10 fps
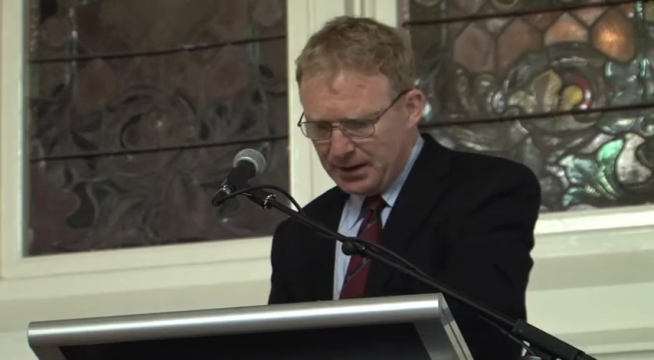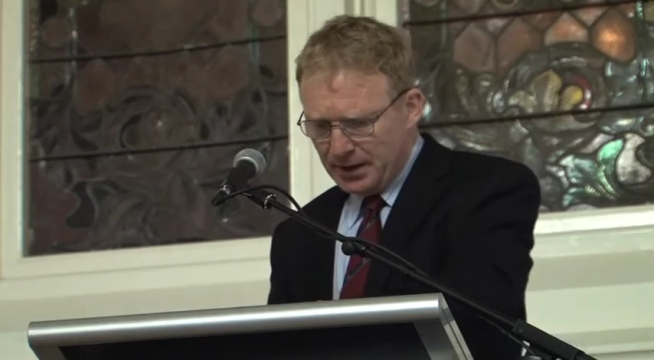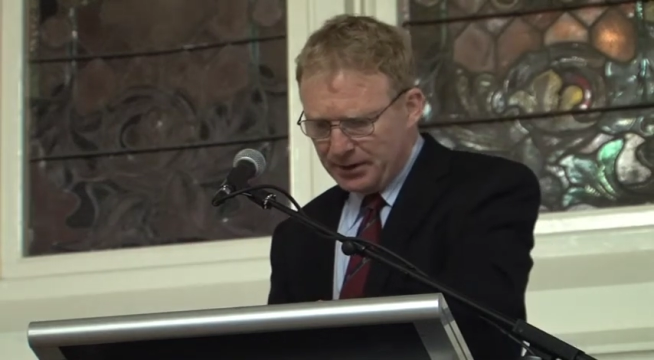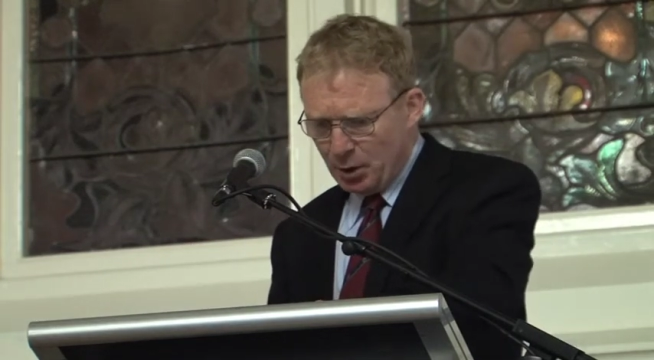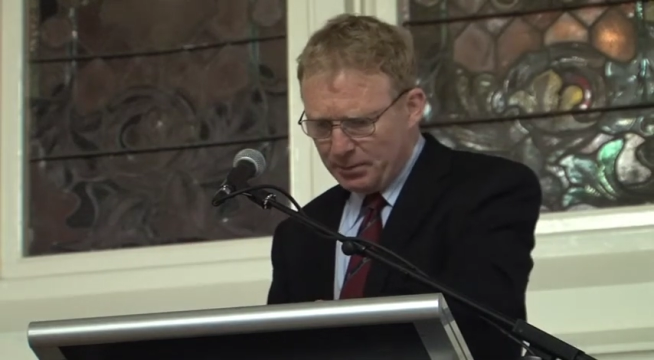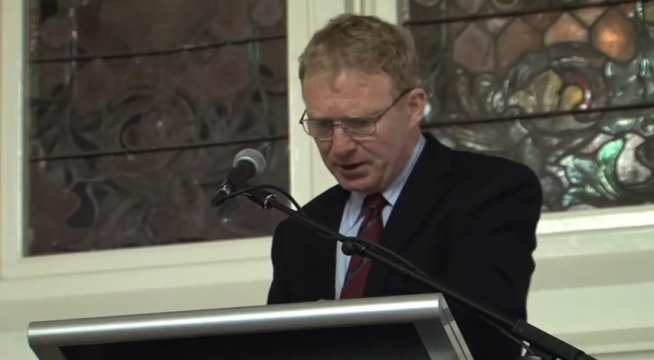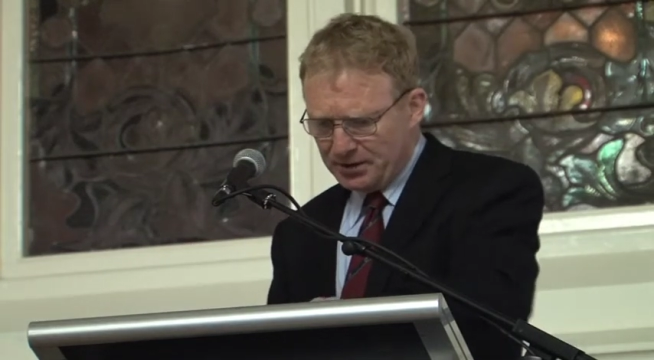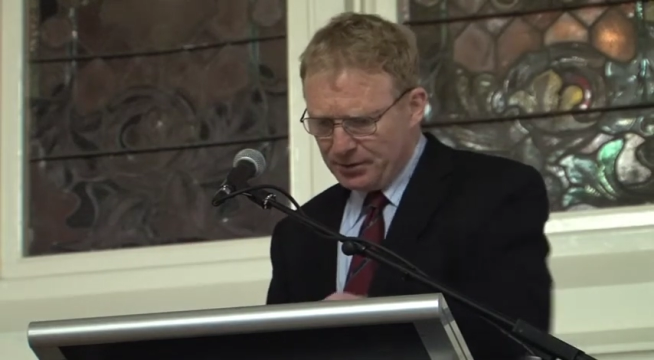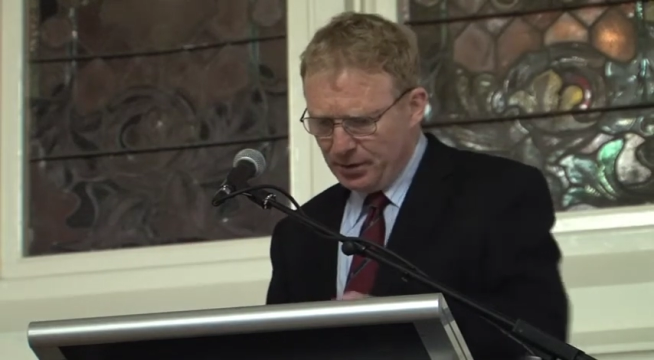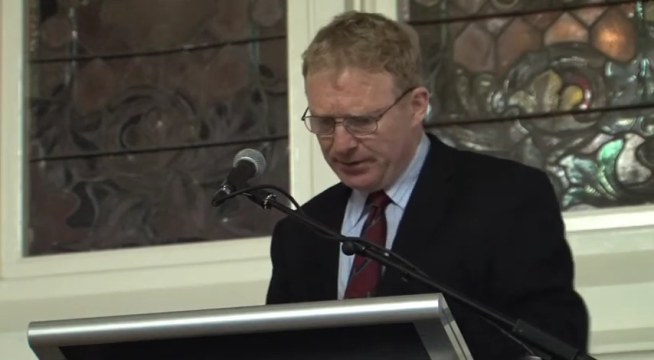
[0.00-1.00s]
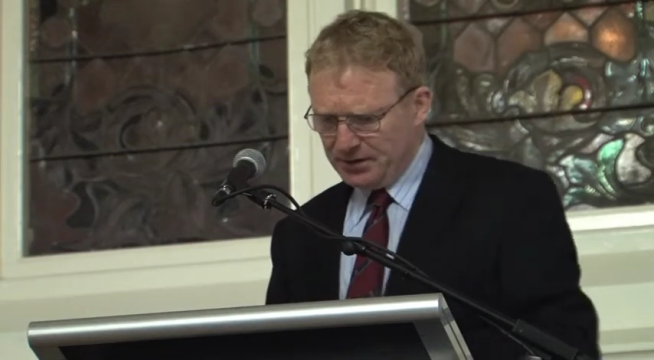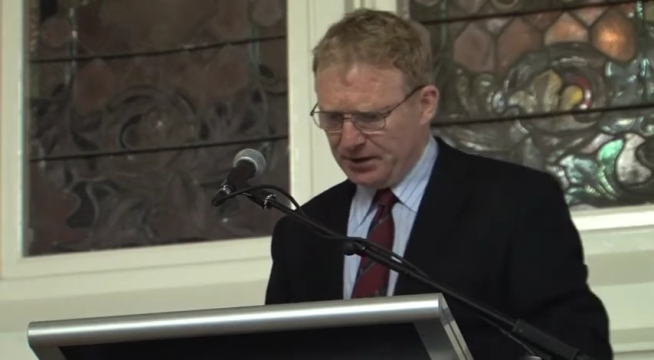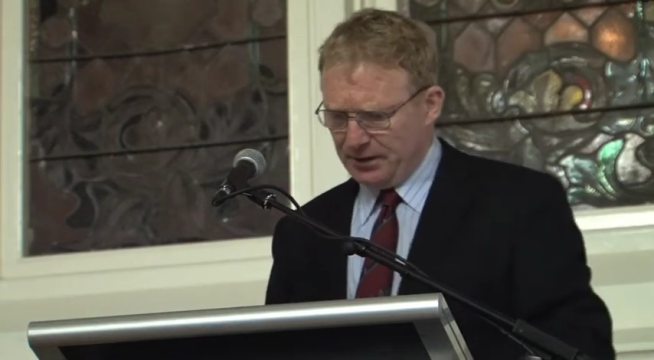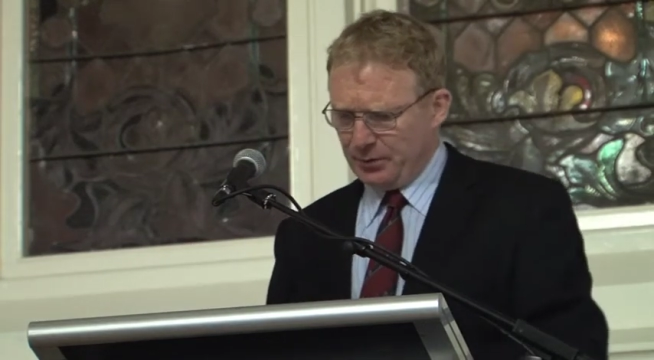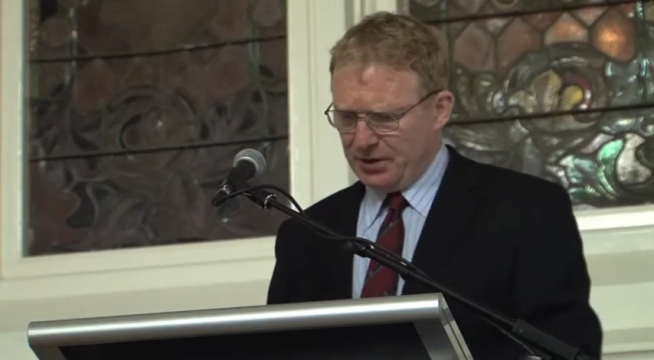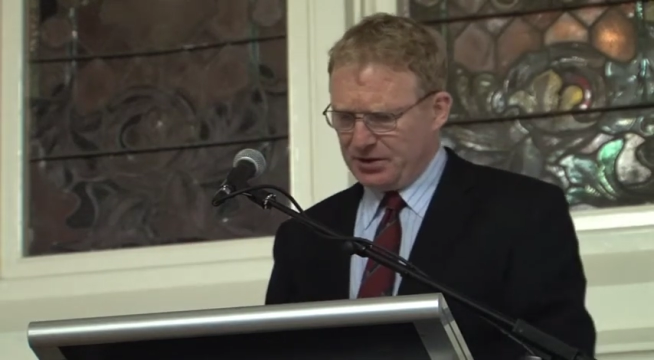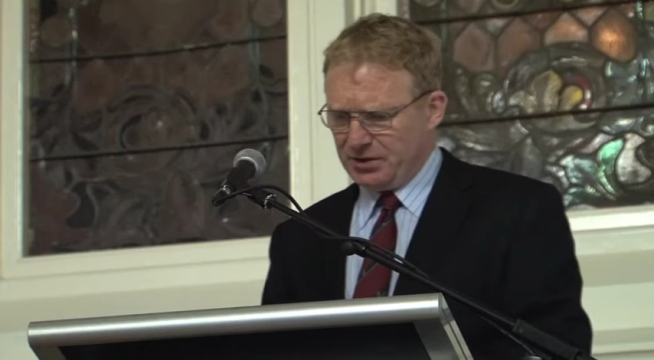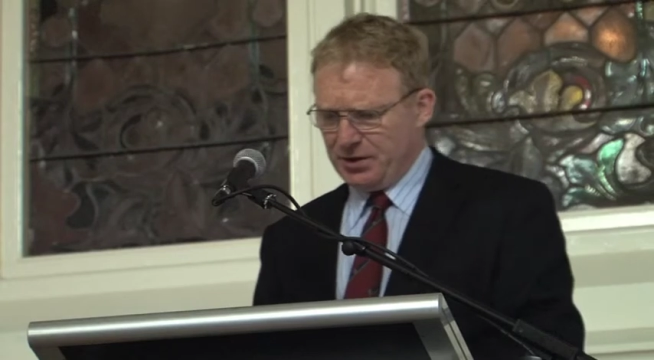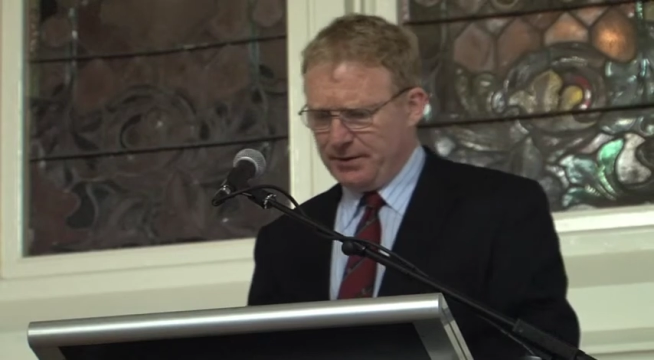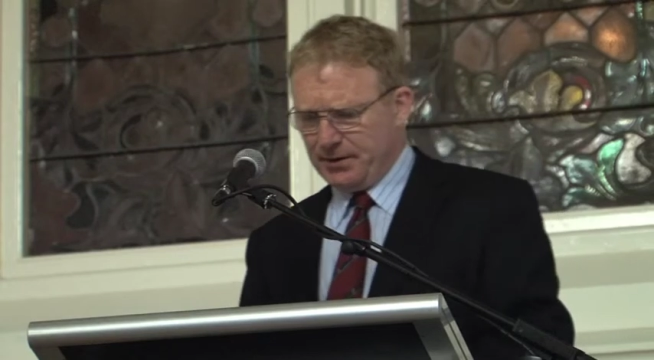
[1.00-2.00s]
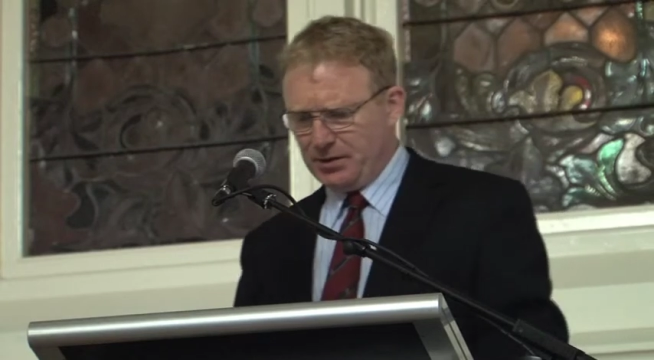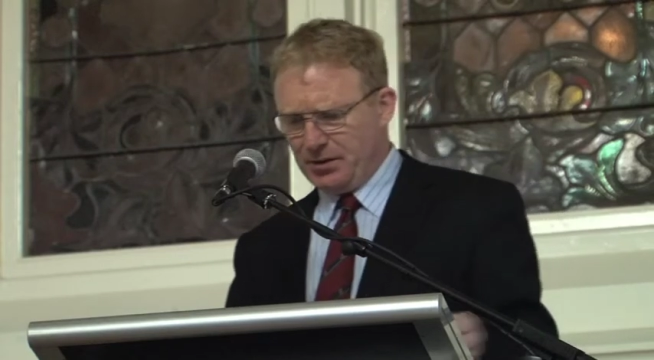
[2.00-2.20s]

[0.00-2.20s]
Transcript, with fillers: Now, the ominous surfacing of risk shifted